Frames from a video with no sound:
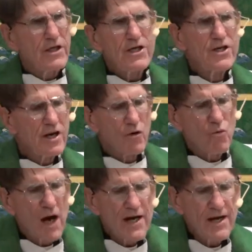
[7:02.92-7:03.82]
He did it
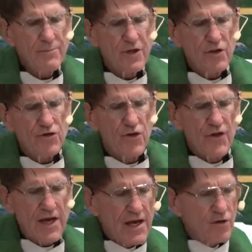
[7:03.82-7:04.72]
right up to
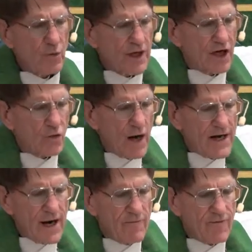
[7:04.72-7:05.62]
the end when he
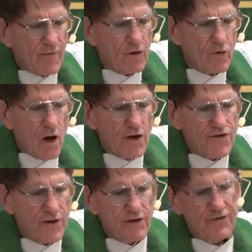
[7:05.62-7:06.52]
cried out from the
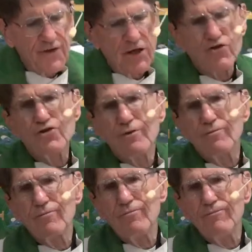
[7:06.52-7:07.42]
cross, the finished.
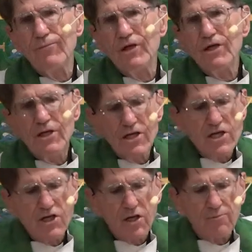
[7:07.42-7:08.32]

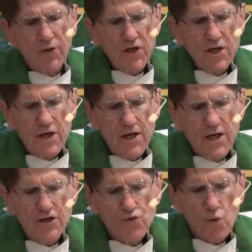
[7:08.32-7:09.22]
He had completed
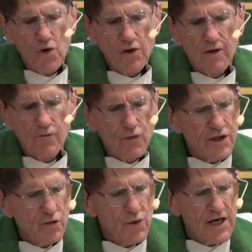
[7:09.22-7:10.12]
his work of
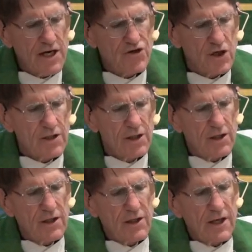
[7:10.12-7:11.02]
recreation
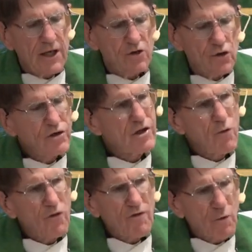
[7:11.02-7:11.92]
and looked
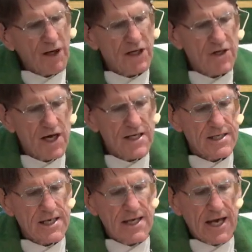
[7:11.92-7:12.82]
over what he'd
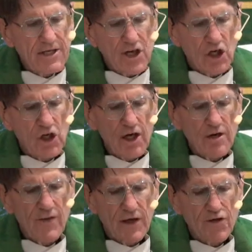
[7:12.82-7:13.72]
done and
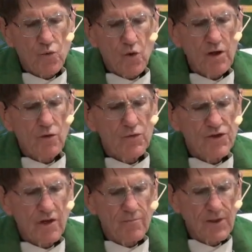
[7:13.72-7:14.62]
declared that his work
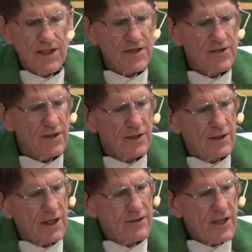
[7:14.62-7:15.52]
was complete
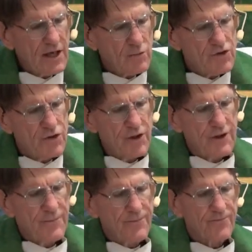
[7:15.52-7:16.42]
and that it was good.
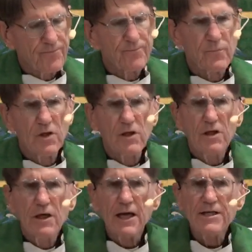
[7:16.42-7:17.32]

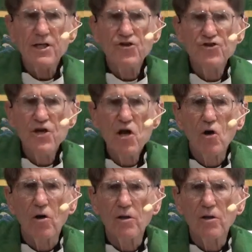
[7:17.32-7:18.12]
And he still